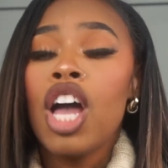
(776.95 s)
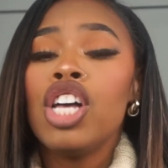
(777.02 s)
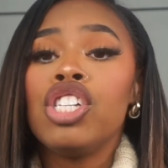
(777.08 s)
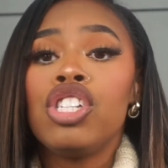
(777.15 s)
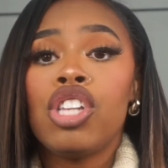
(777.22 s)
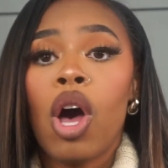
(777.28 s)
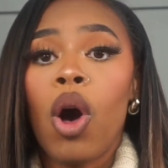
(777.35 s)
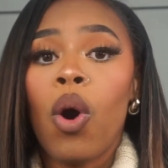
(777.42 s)

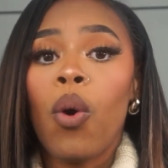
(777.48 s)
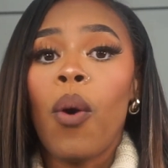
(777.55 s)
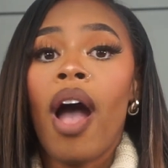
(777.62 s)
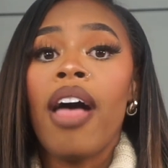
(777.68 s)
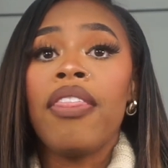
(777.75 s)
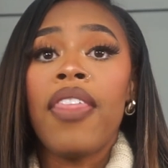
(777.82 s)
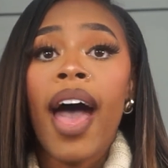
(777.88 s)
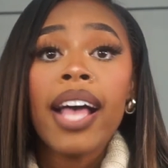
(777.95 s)
So
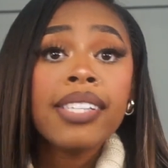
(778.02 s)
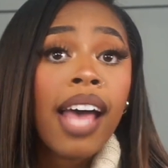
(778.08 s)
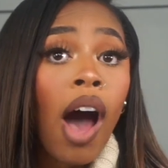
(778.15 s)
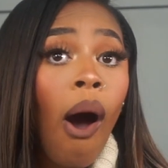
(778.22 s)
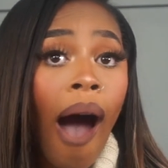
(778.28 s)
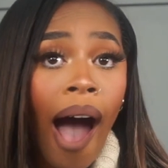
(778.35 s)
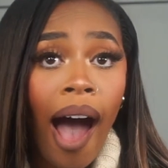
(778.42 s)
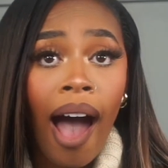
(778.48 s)
that's
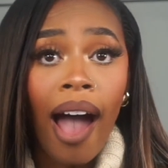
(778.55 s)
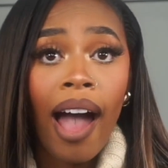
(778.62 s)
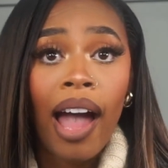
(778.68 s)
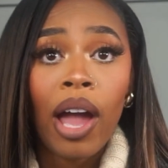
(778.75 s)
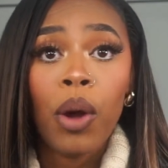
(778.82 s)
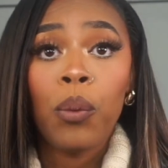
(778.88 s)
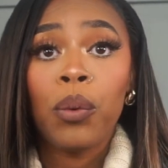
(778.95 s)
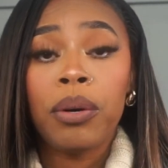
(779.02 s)
how
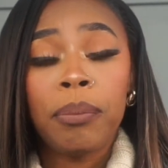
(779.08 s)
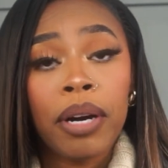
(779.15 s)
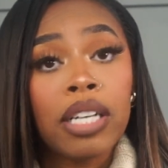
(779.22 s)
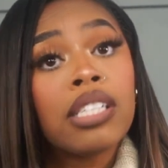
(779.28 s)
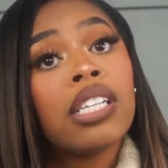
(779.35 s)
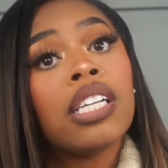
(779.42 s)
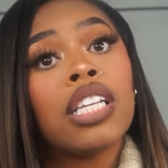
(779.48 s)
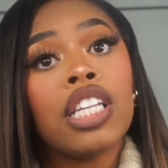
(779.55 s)
I would
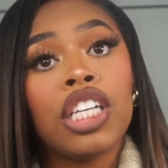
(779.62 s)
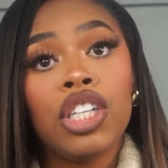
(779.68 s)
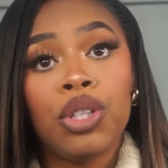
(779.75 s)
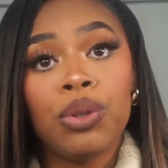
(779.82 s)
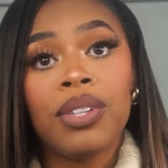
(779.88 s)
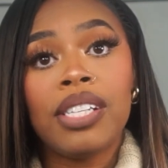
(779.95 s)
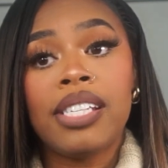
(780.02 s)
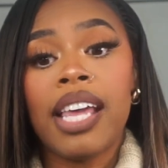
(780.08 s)
personally do
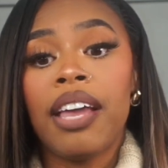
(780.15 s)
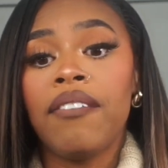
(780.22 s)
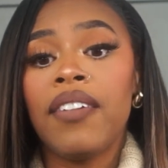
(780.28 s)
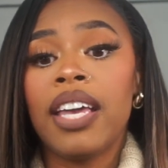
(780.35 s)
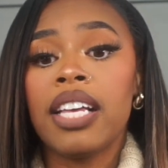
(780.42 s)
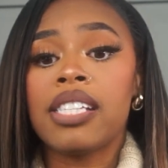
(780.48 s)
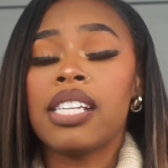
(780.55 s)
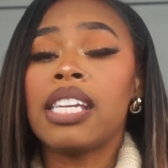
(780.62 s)
the
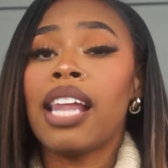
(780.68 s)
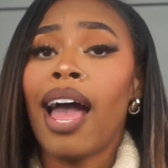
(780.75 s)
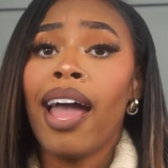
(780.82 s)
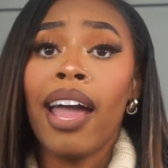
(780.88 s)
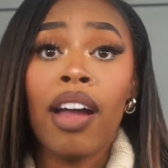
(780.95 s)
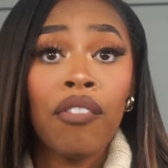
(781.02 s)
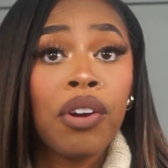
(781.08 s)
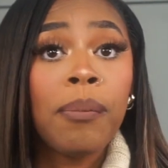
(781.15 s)
savings. Not
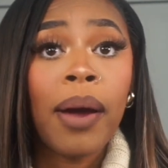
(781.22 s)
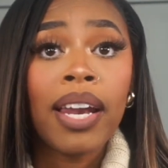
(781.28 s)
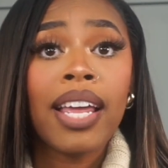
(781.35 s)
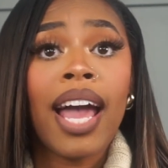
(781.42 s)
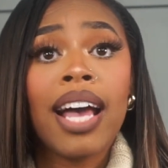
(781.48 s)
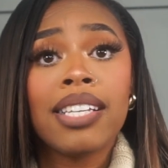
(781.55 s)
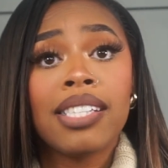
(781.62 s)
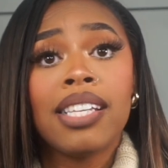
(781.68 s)
everybody
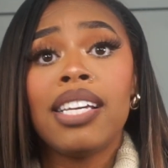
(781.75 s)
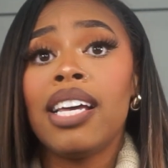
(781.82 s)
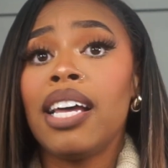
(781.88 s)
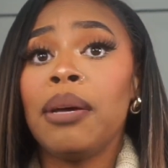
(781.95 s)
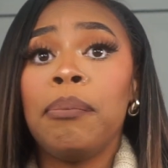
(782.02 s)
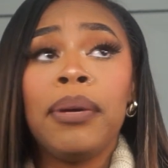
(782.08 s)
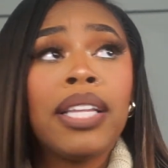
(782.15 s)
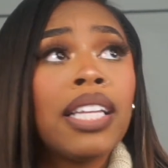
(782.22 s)
has the
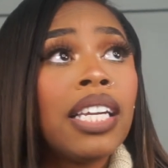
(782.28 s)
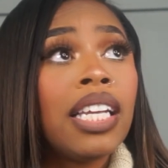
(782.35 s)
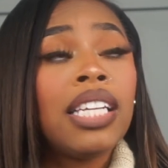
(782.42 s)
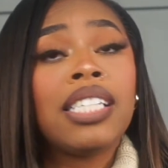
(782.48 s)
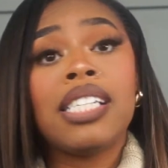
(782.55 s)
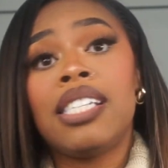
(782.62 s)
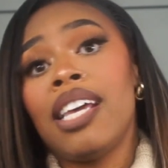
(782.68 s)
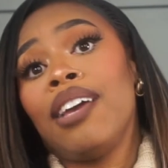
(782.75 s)
ability
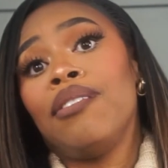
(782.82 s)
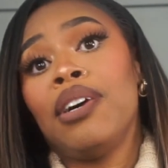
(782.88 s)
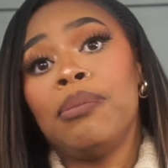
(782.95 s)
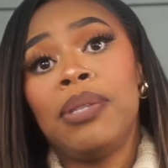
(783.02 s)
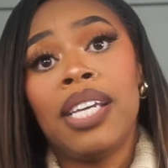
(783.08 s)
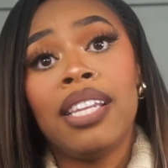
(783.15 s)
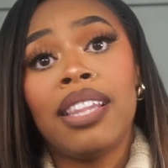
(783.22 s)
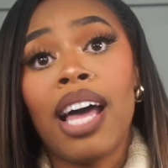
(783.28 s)
to save up
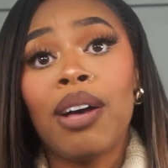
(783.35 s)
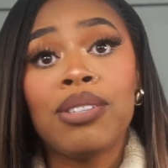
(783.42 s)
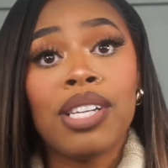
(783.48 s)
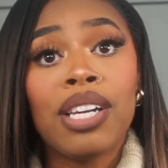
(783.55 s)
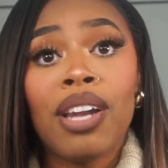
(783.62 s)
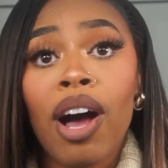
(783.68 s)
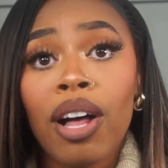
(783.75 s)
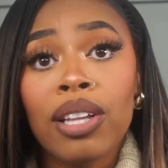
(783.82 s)

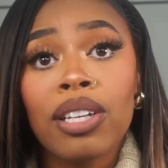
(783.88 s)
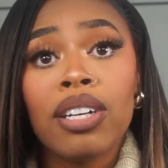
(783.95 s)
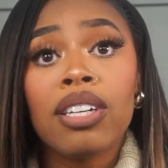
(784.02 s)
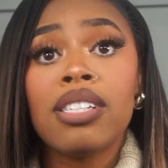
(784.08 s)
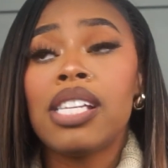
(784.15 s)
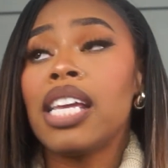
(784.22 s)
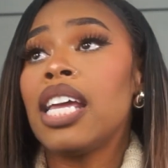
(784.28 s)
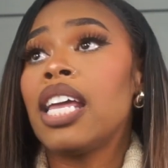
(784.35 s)

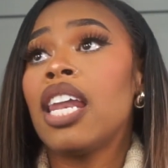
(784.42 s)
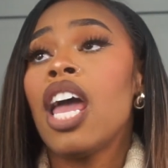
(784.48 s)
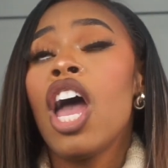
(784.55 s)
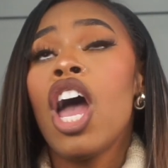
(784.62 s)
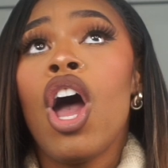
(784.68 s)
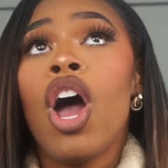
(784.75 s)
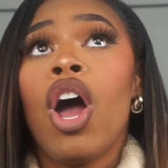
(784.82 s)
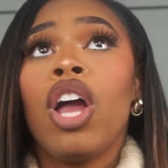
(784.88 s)
$10,000 and
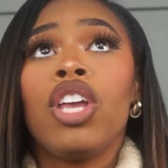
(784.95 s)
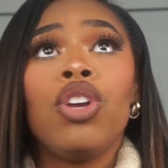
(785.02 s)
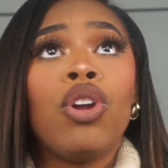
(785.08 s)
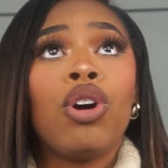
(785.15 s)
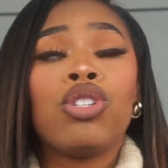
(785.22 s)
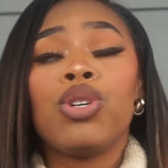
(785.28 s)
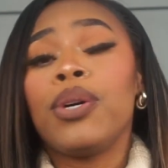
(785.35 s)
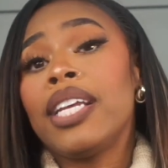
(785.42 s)

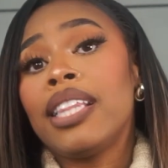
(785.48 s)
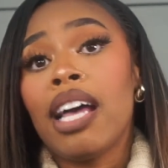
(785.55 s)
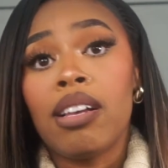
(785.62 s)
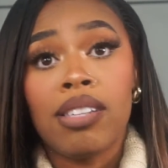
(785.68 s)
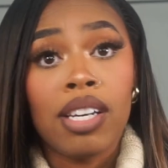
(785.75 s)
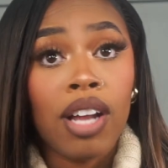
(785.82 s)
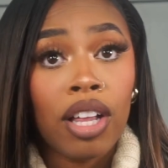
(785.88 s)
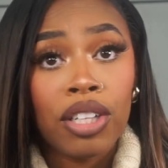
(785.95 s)

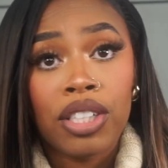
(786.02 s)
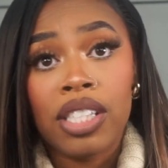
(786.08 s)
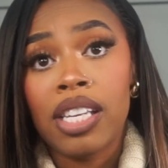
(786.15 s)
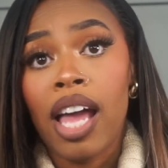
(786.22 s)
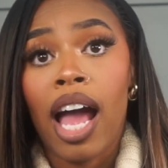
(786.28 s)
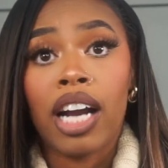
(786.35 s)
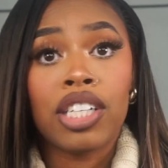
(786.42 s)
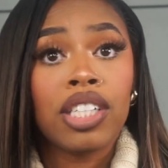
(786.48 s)
$20,000 to
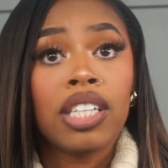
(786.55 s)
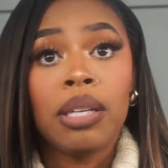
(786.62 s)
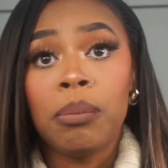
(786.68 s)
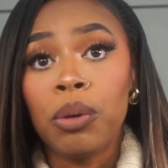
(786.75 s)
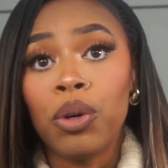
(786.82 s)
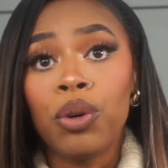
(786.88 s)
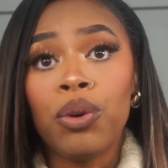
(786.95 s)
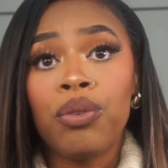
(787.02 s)
actually
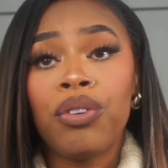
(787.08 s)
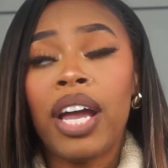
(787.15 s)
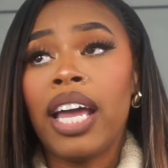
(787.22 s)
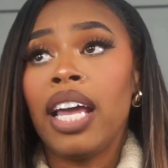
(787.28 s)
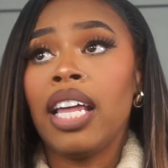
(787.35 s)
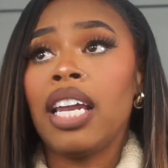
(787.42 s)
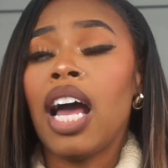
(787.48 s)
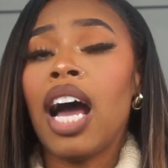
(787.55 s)
move.
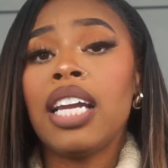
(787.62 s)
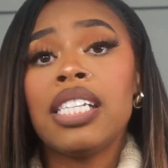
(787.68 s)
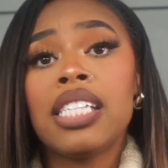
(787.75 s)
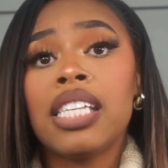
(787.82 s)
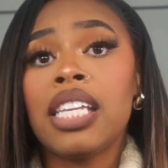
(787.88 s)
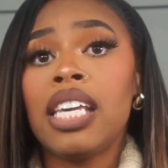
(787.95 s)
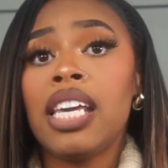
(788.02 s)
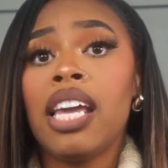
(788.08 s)
And
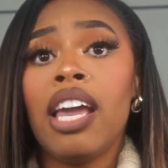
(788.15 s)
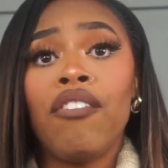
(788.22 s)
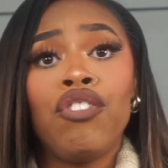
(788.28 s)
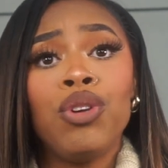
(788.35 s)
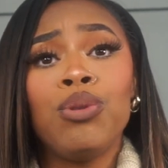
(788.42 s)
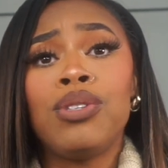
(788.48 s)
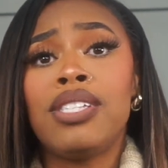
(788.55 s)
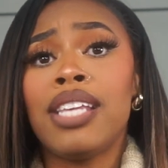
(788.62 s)
honestly, if
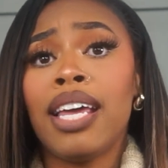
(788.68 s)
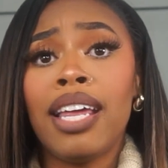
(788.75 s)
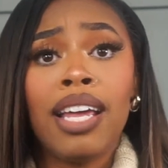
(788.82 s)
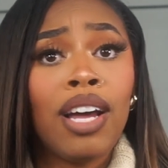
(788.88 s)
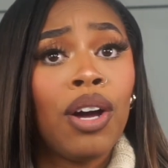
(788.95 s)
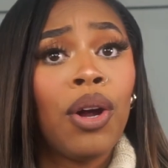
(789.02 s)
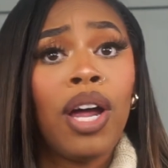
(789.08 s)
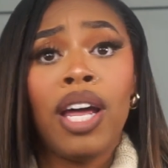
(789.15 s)
you set
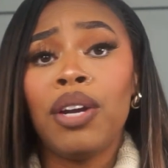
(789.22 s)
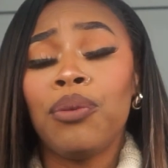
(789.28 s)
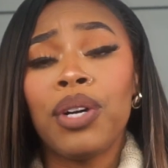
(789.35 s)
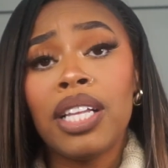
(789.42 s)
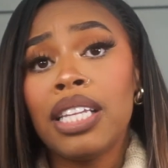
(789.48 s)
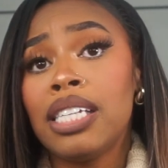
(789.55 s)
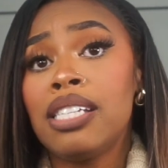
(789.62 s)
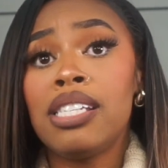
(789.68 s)
an
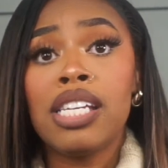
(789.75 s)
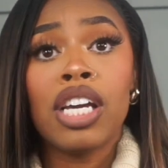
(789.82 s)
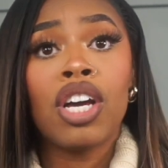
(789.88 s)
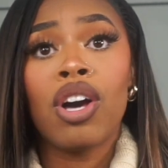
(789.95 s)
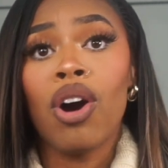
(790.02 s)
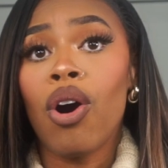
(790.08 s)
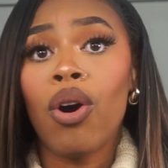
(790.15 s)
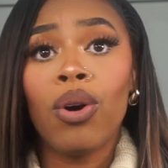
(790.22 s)
unrealistic
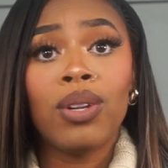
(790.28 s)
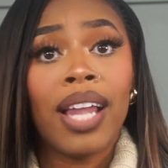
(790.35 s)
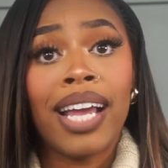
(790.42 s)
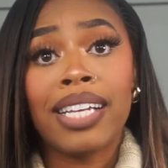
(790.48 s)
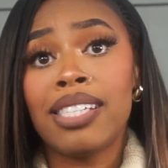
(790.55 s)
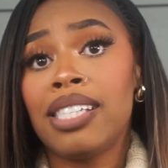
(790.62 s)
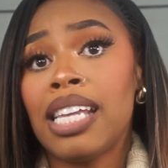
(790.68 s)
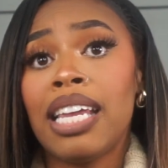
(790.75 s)
goal like
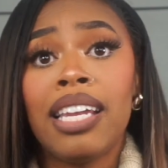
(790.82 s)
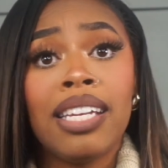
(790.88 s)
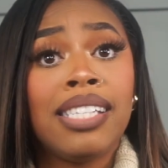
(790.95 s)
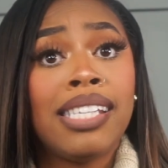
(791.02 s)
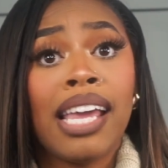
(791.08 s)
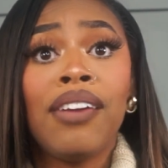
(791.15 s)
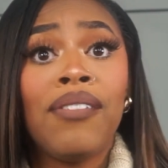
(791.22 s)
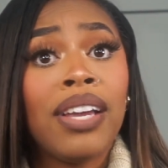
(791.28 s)

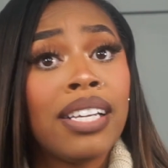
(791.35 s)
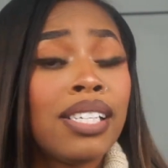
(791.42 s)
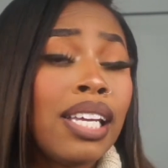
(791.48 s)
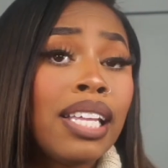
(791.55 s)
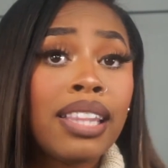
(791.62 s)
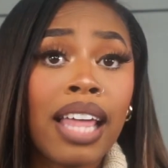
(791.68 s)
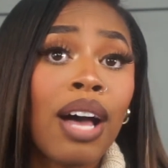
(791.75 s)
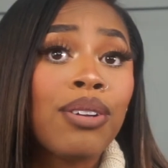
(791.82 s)
saving
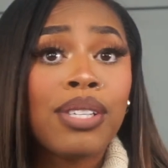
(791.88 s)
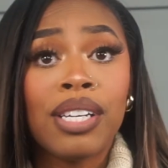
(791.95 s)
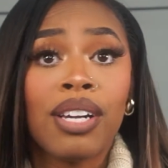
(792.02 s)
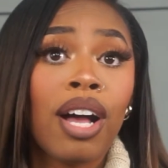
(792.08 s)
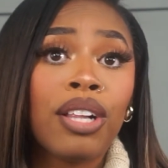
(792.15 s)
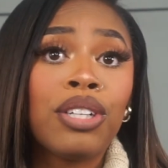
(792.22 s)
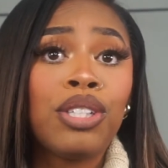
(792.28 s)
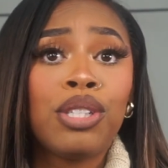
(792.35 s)

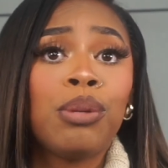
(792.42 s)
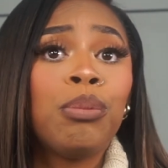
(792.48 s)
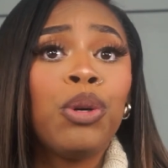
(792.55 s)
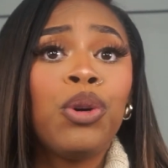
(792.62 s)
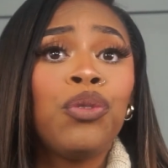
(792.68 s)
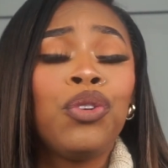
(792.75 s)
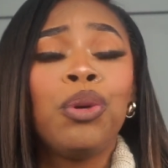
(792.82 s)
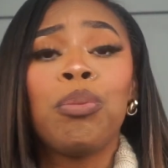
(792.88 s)
$10,000 to
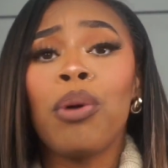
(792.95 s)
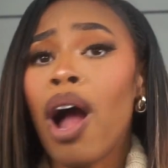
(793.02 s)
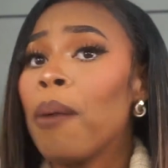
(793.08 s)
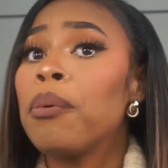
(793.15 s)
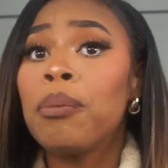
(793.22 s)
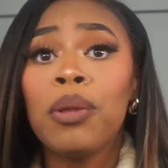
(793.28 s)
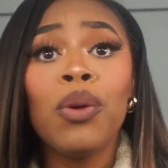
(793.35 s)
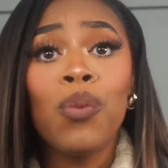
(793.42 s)
move, you
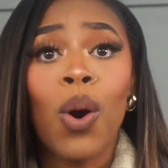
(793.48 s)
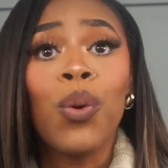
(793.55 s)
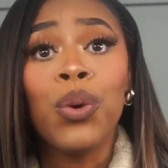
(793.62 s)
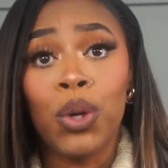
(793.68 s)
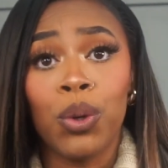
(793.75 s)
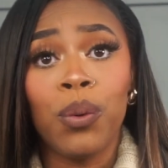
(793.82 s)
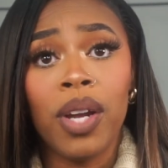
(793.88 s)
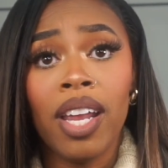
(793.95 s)
probably won't
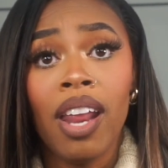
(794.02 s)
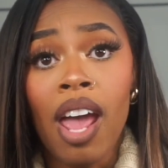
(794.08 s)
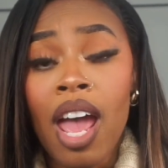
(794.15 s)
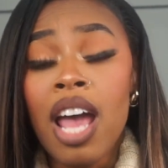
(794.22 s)
do it.